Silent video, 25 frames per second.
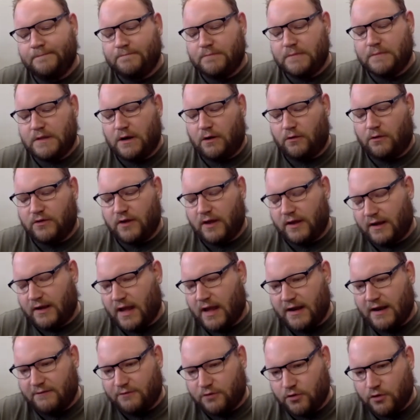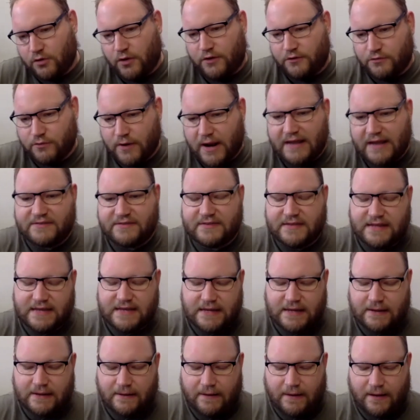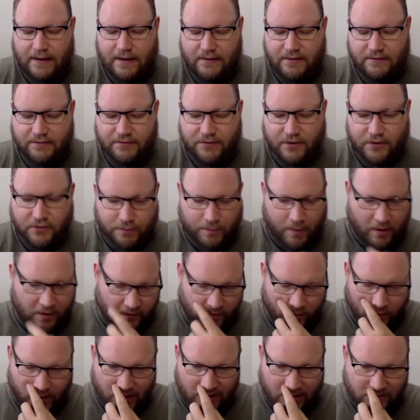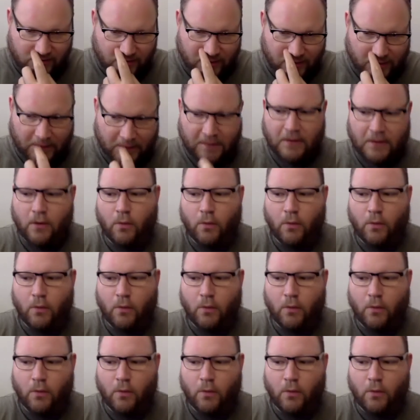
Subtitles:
you know, to address the first part of the question,